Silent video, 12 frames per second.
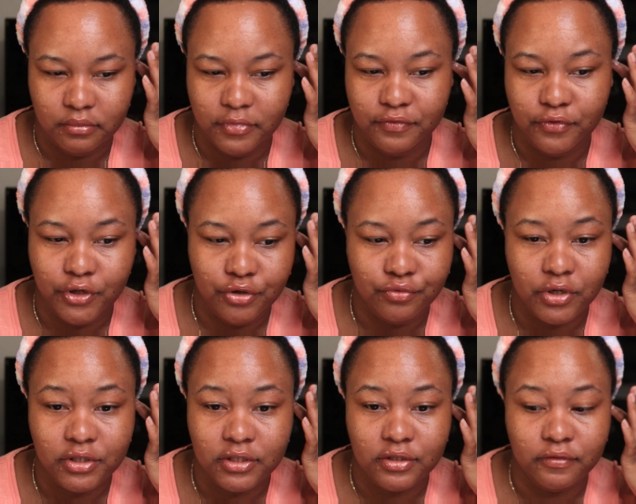Before you
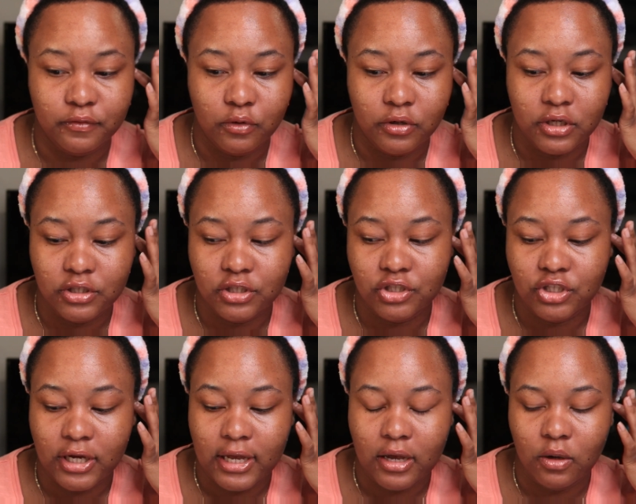run to Sephora, just
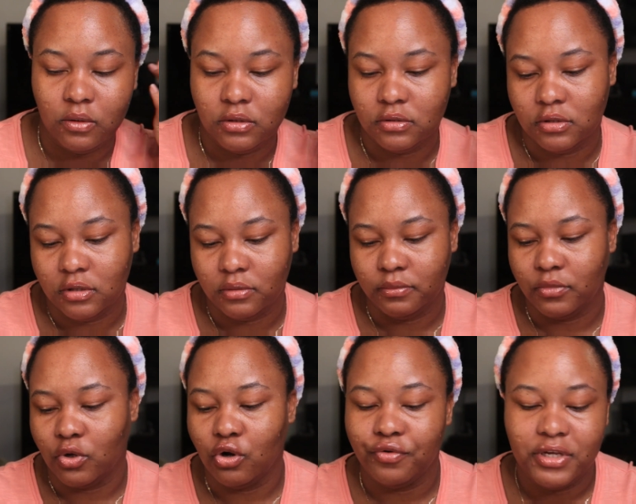check out
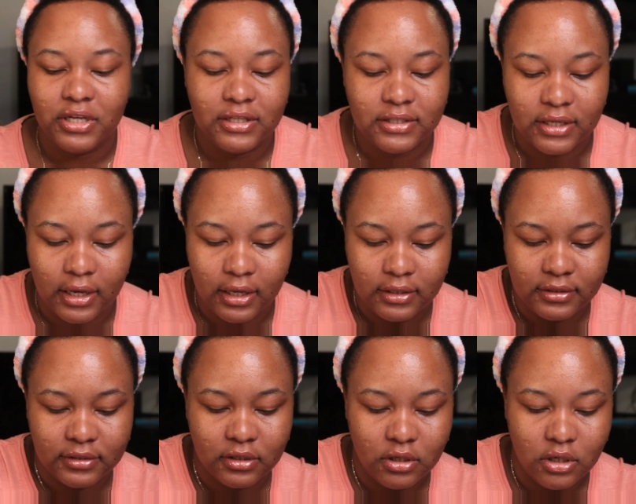Korean
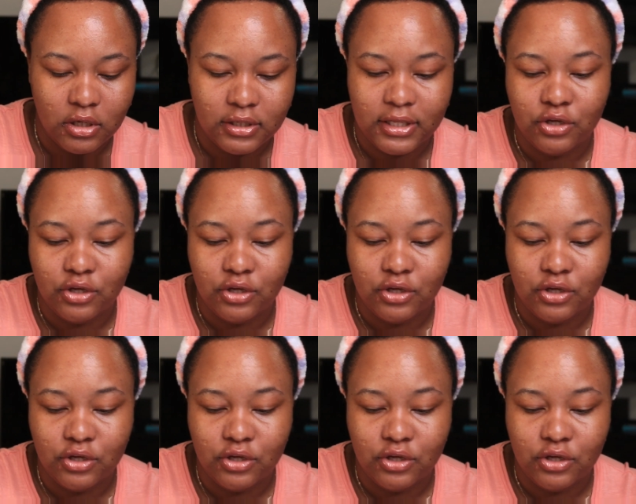sites.